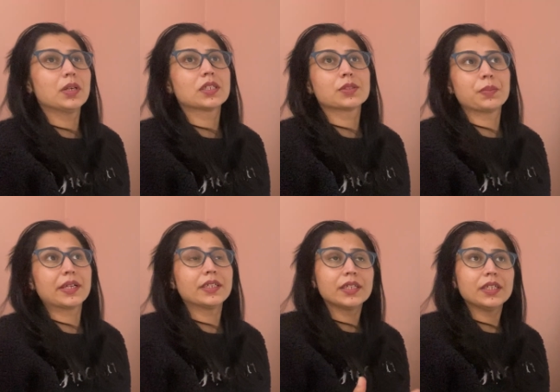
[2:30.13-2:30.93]

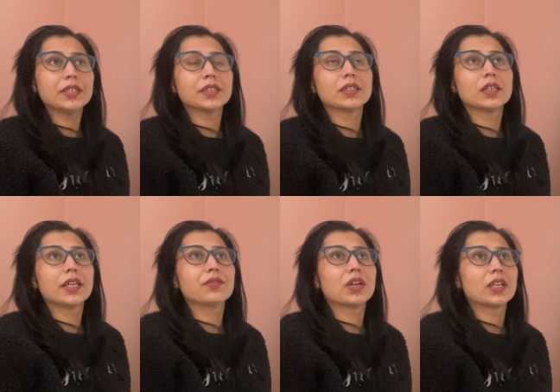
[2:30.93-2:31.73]
expired air,
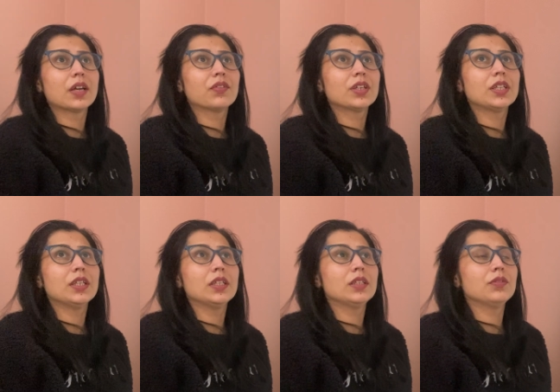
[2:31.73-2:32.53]
like whatever
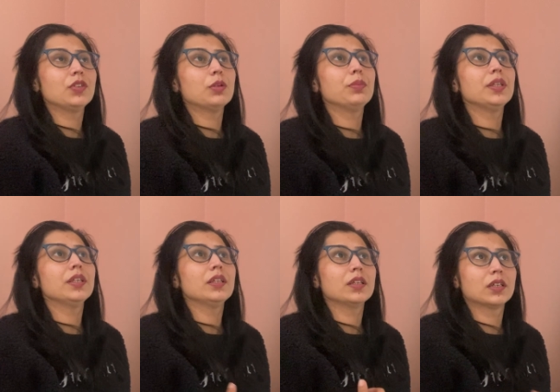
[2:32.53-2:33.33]
he will
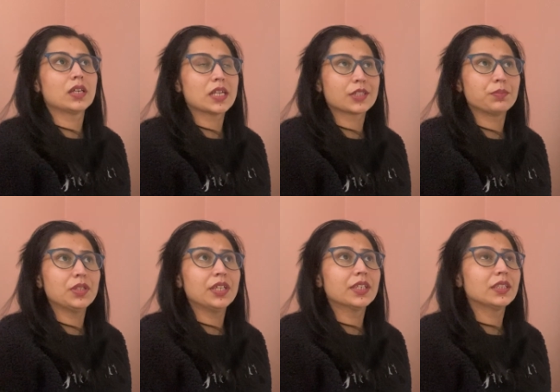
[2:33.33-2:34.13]
be
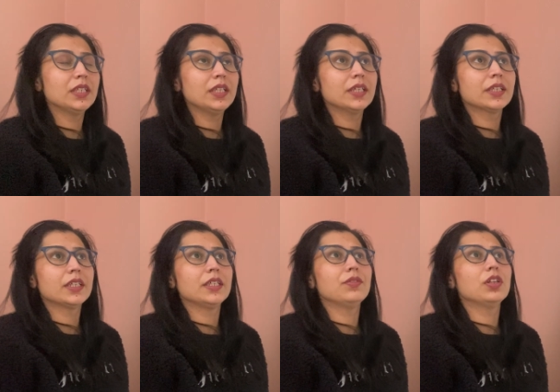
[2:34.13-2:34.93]
expirate the air,
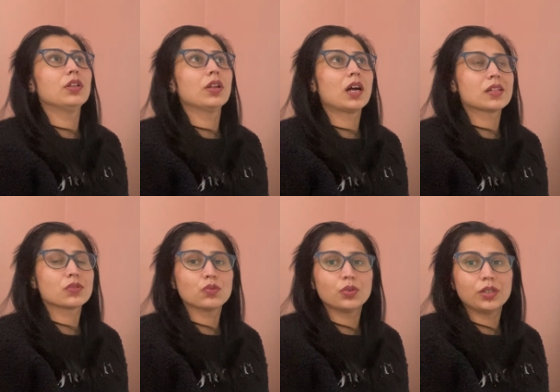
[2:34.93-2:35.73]
he will
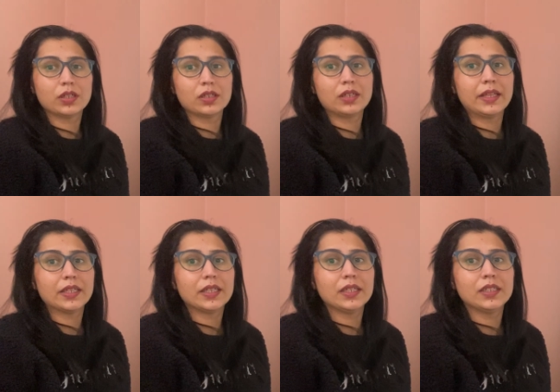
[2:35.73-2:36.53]
also
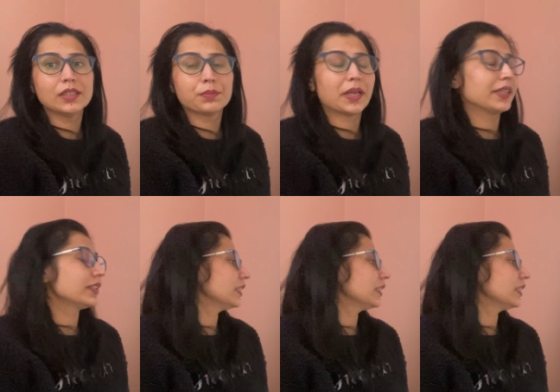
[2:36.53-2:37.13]
like inspire